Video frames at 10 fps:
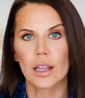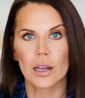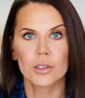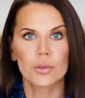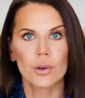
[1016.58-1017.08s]

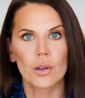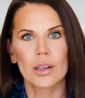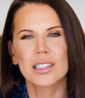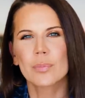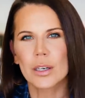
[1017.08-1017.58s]
natural,
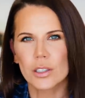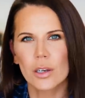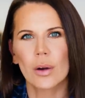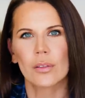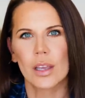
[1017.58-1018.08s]

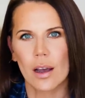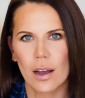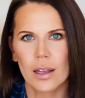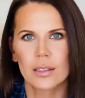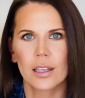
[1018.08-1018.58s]
especially around the
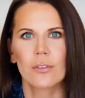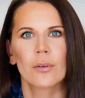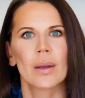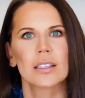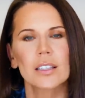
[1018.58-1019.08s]
eyes, like
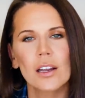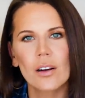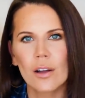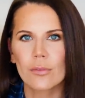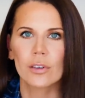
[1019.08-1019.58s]
for
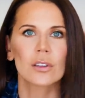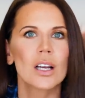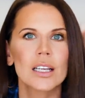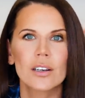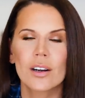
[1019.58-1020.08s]
mascara, for
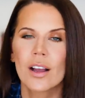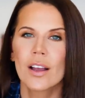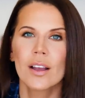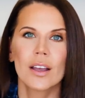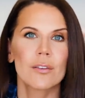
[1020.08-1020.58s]
liner.
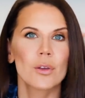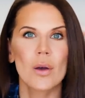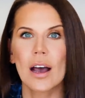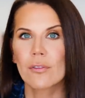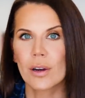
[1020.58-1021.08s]
If you
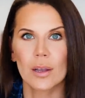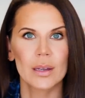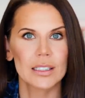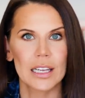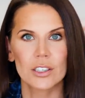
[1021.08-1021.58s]
have
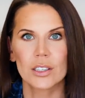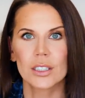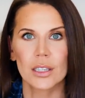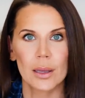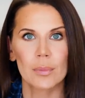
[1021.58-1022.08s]

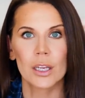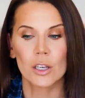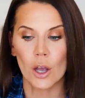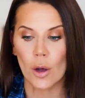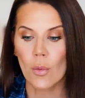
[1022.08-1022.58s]
recommendations, let me
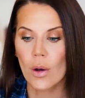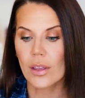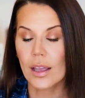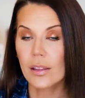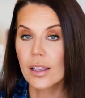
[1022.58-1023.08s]
know.
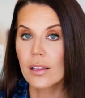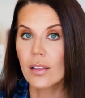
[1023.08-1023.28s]
The Ilia